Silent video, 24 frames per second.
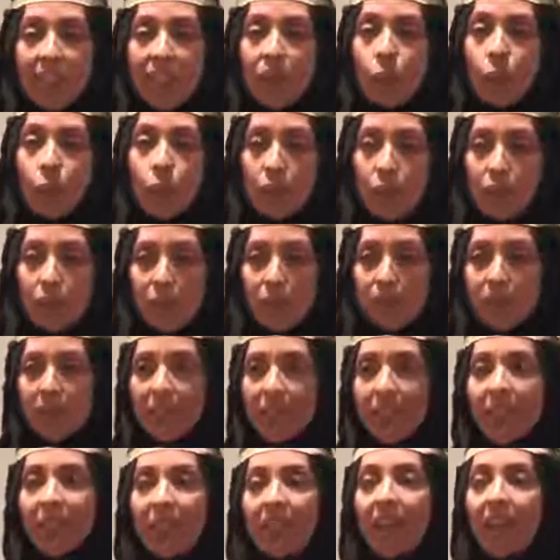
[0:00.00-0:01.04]
the world.
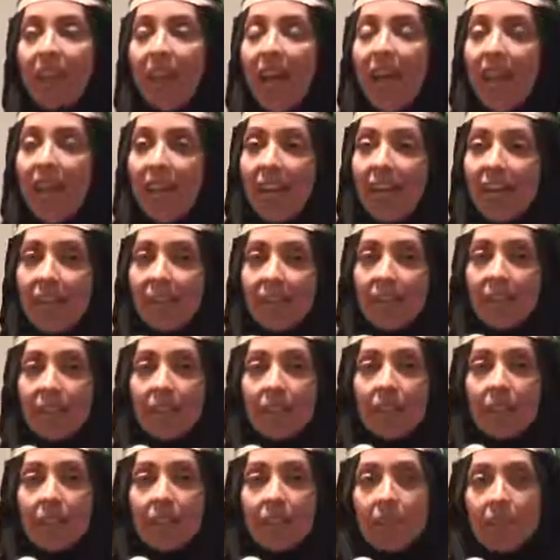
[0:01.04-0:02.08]
And
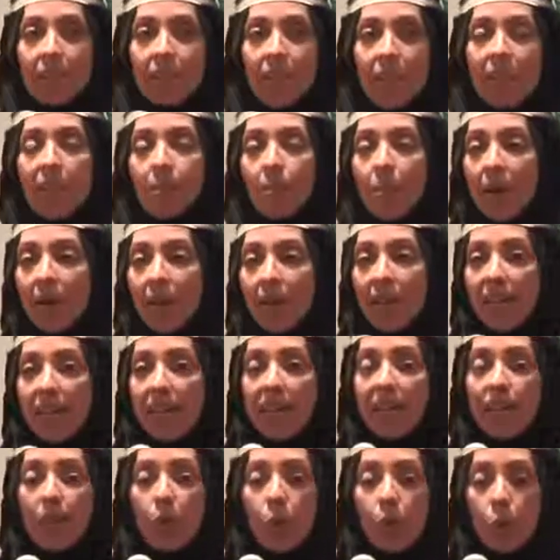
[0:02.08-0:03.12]
in
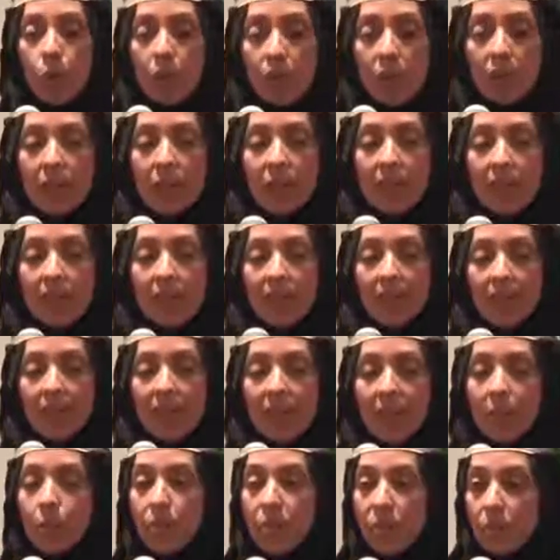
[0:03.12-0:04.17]
my work,
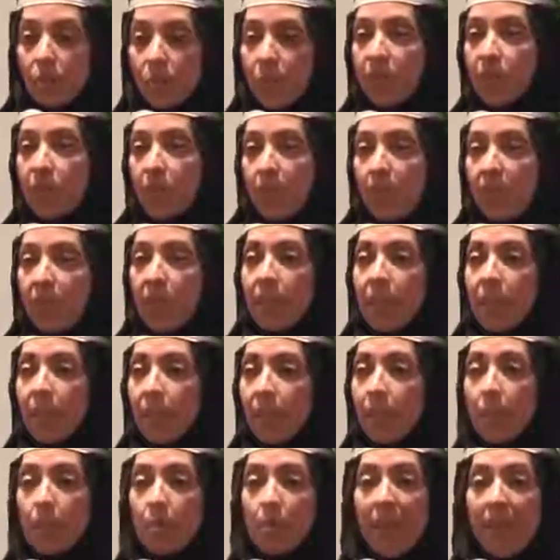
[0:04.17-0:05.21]
it was put to me to
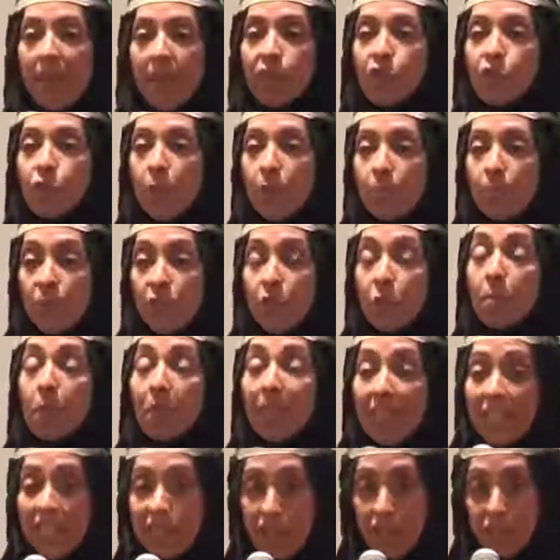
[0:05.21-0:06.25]
make a trip to
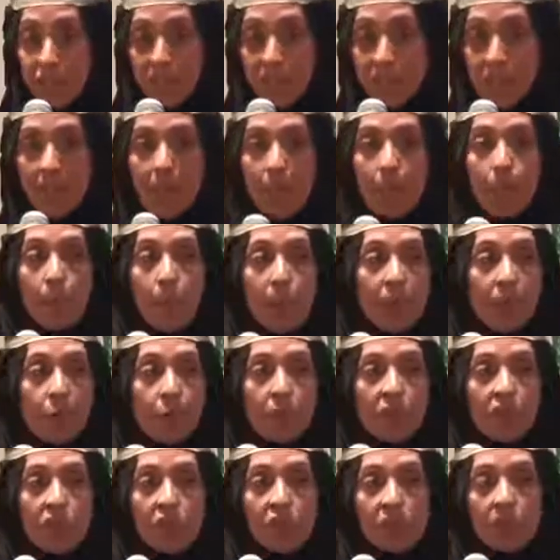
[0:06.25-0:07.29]
Malaysia. But it
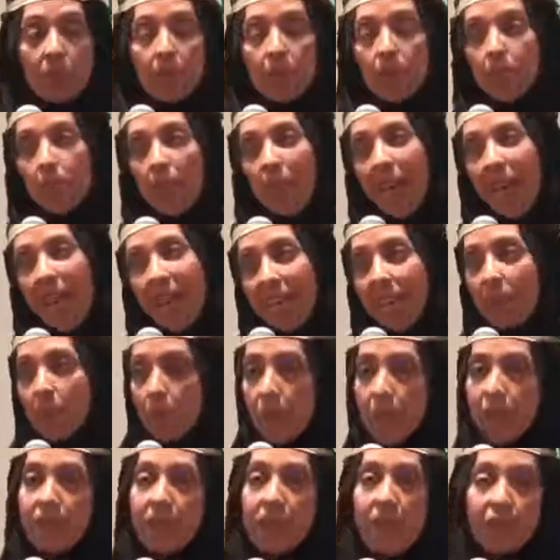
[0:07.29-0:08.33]
was 8
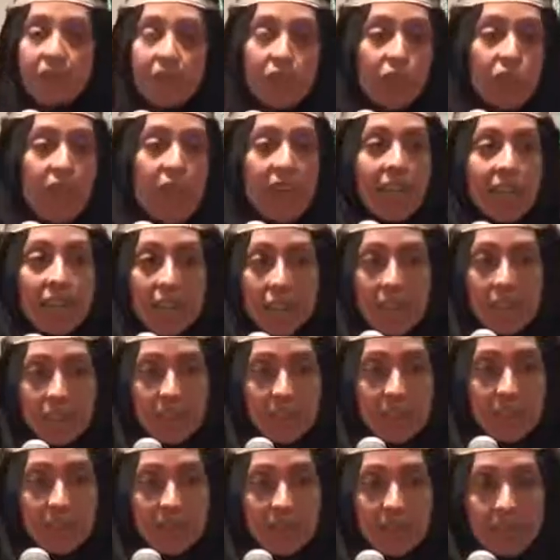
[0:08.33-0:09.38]
months after
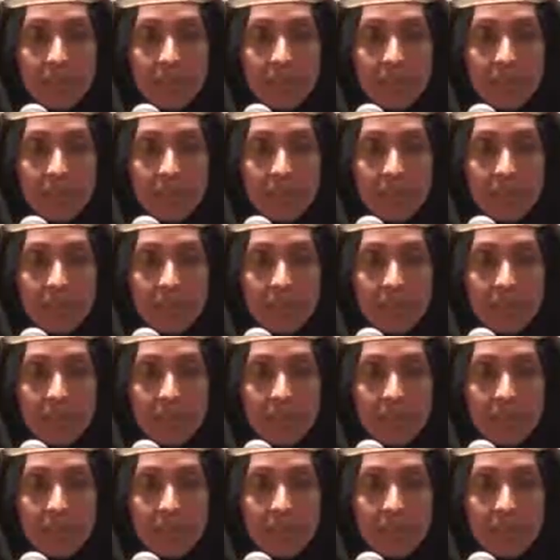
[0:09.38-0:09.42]
9/11.